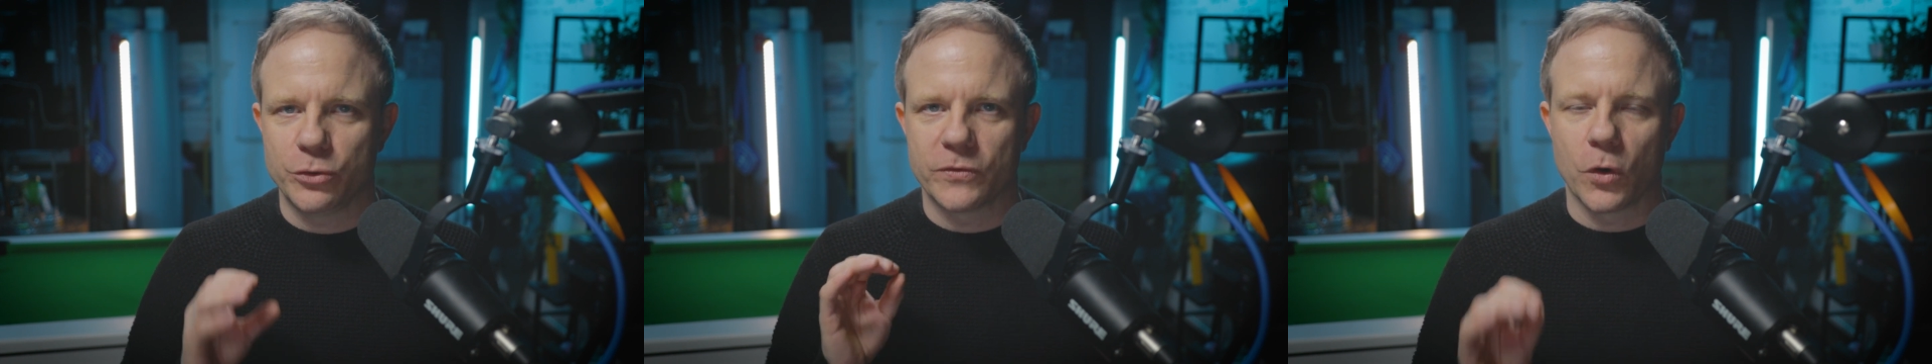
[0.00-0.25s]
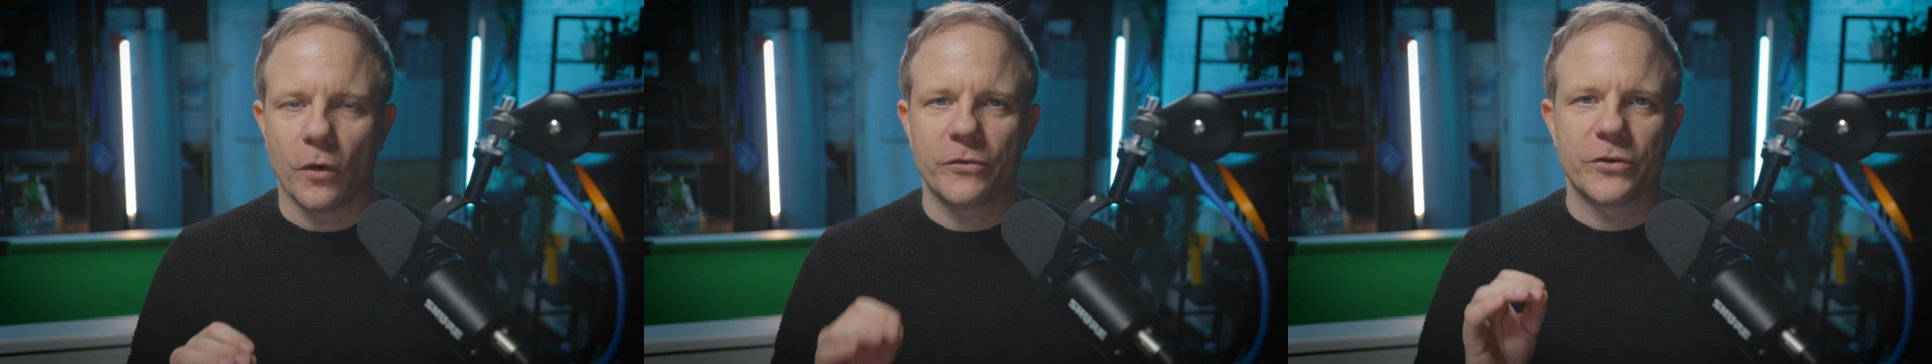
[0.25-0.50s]
you've
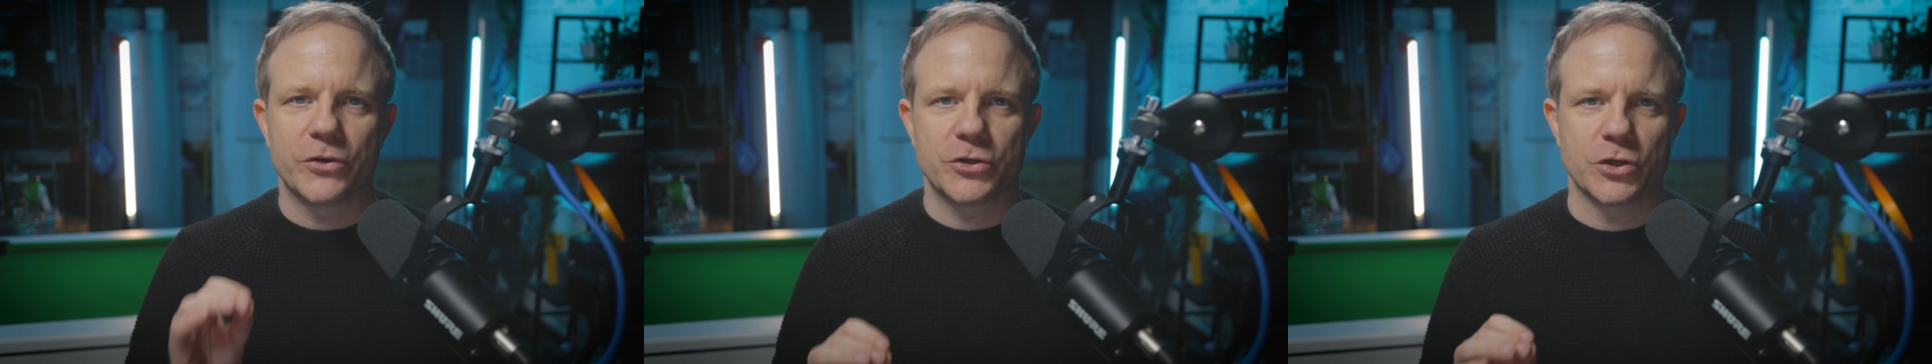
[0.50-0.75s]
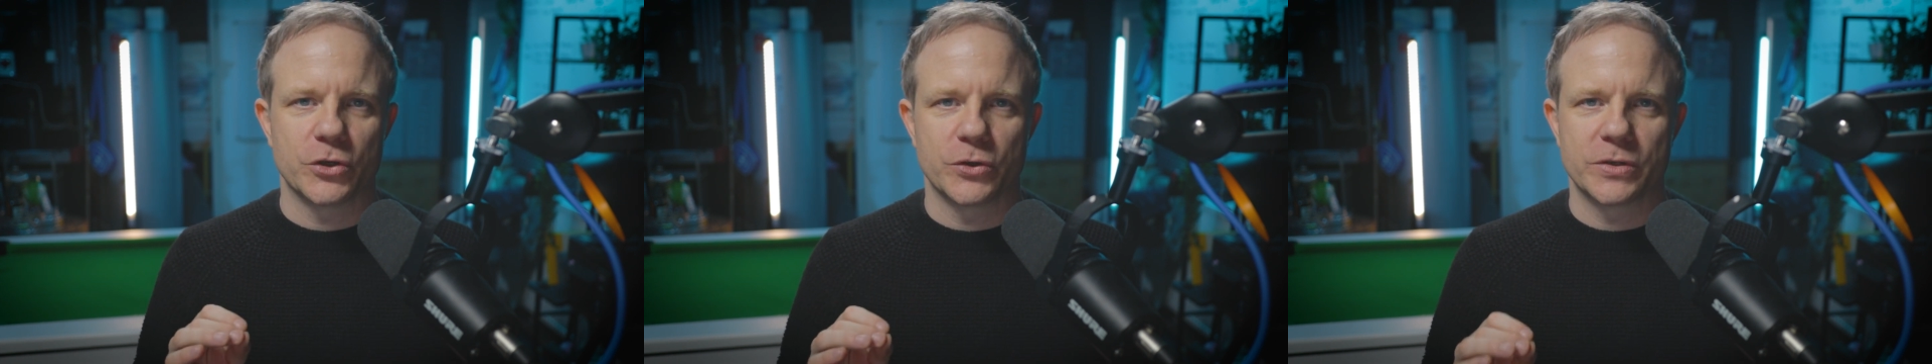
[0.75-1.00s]
got to
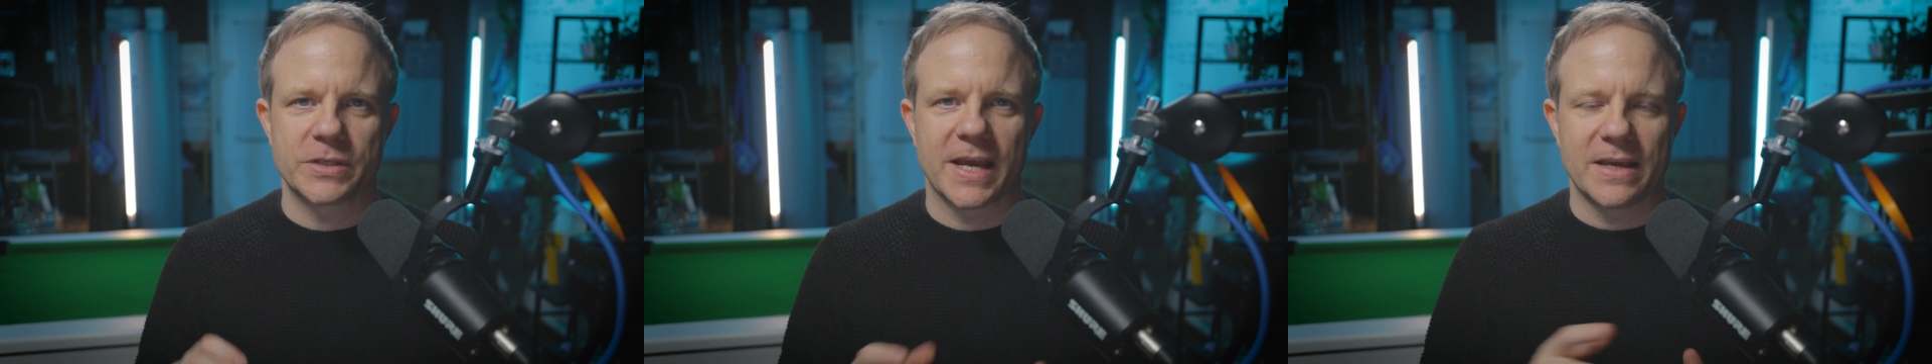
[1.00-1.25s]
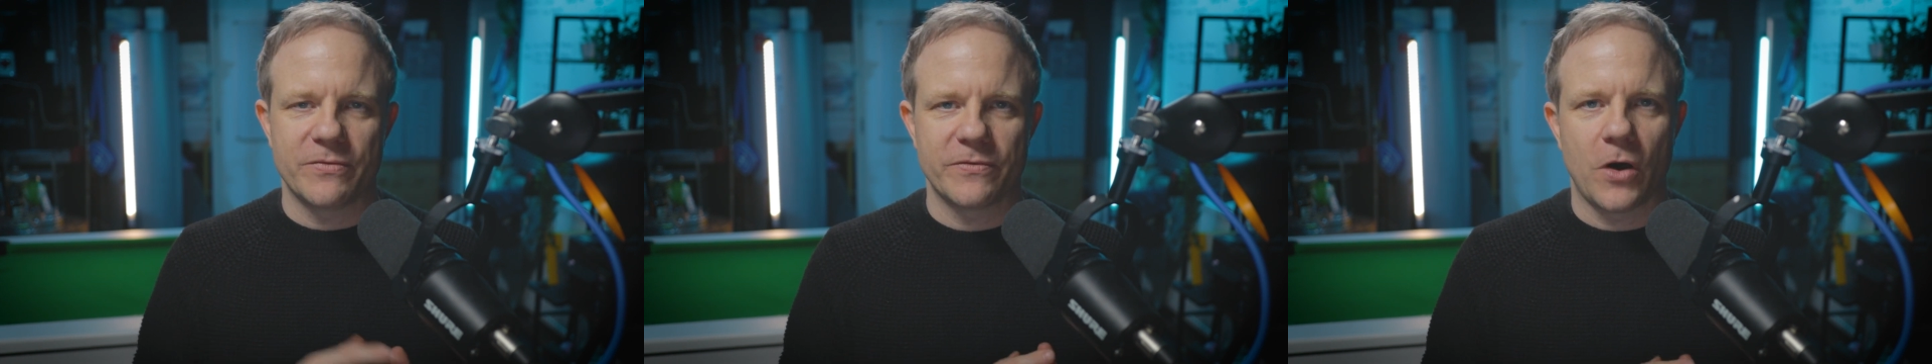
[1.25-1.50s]
choose
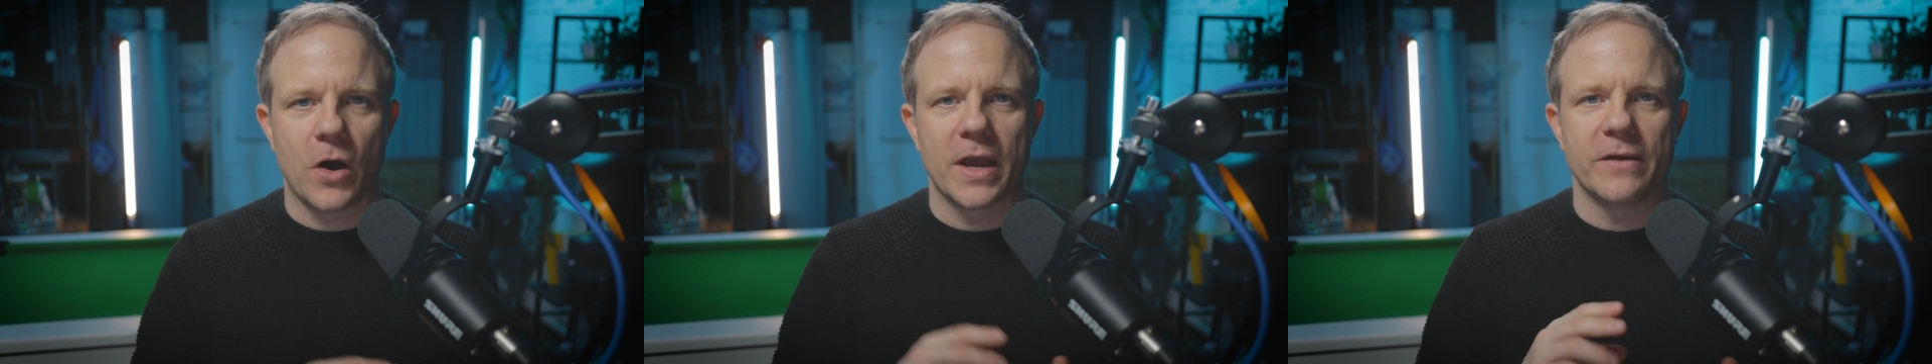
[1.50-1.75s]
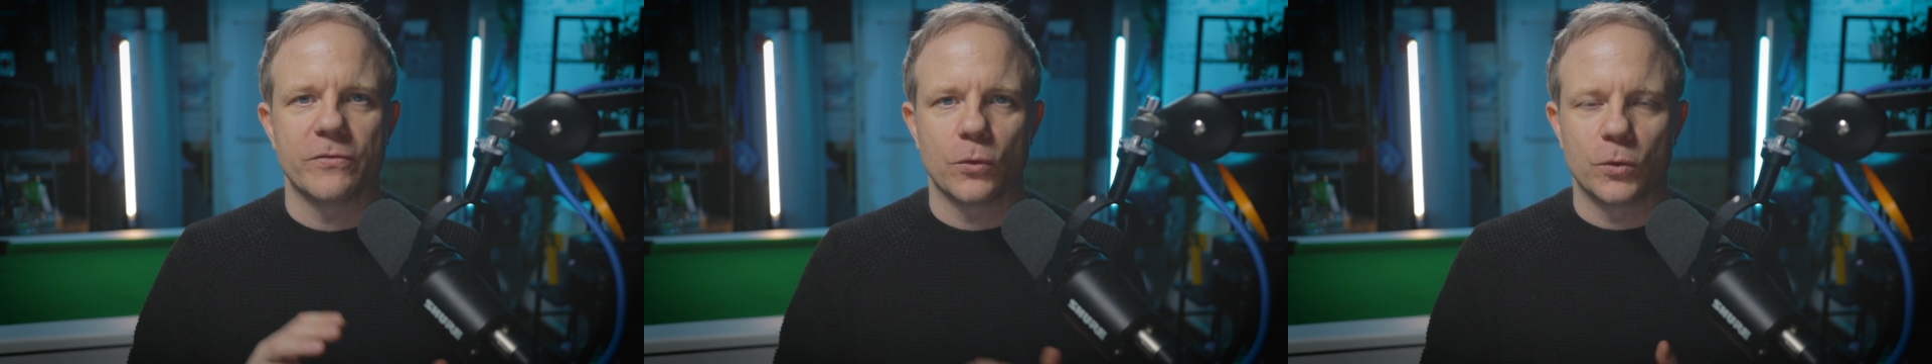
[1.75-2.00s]
a
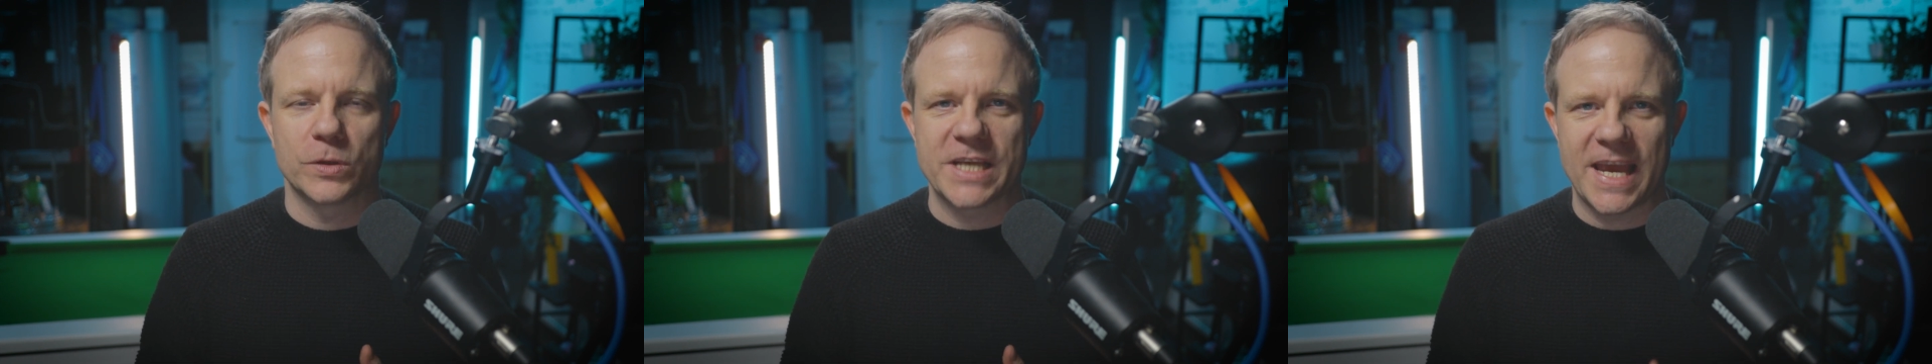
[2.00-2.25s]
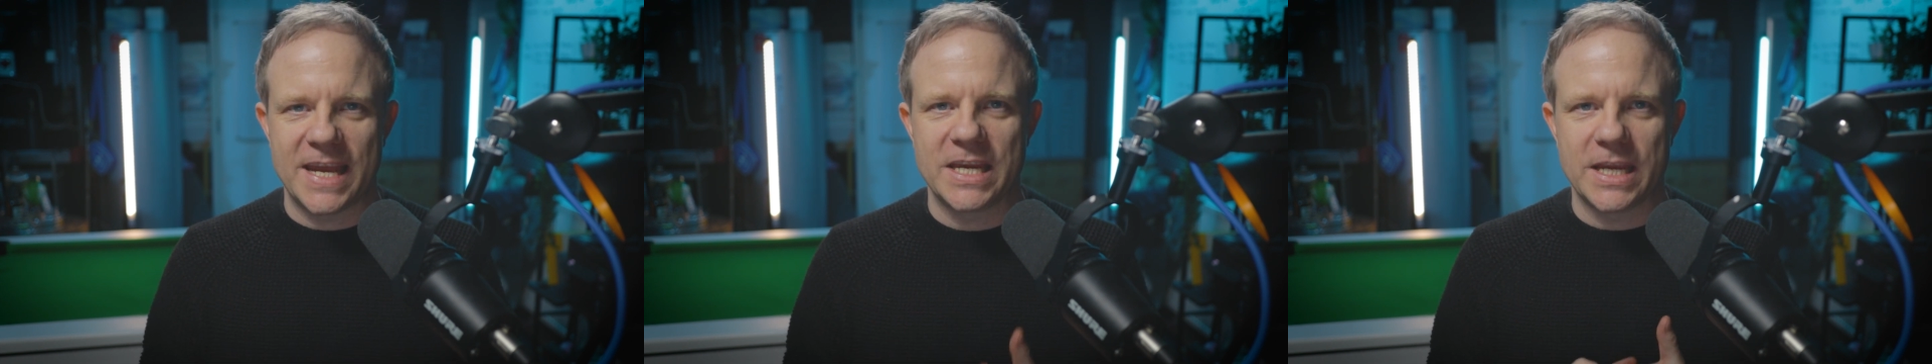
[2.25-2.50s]
5 or
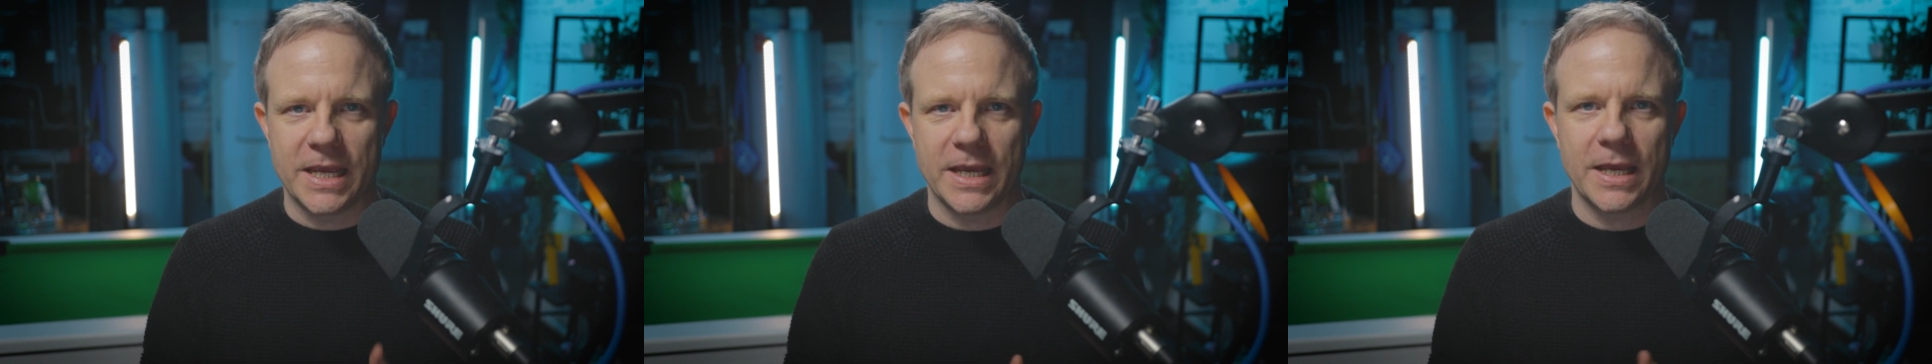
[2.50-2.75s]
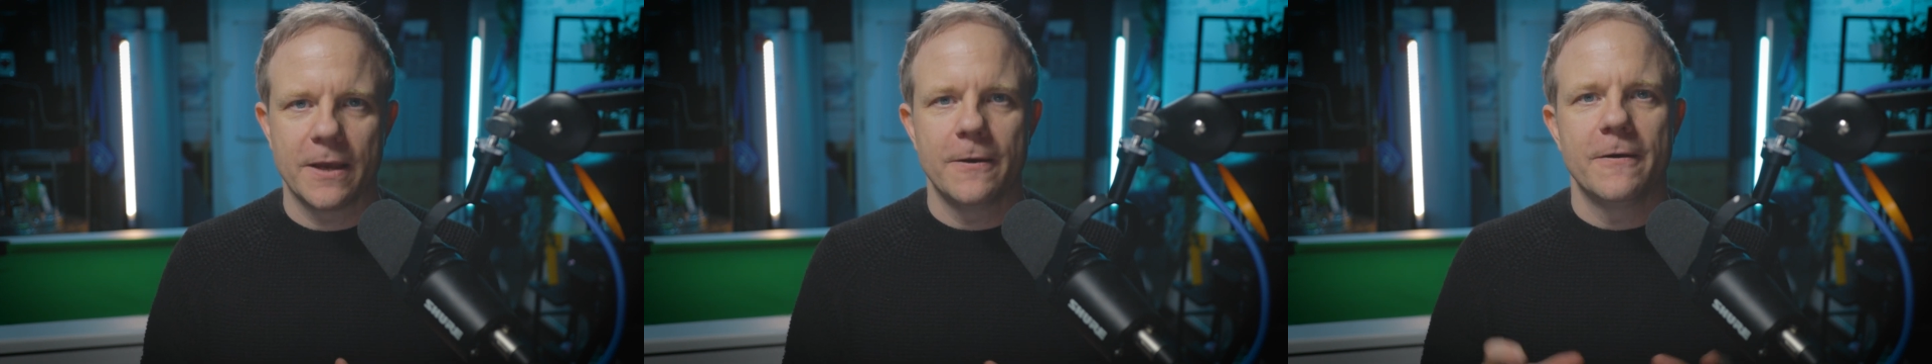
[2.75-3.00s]
10-year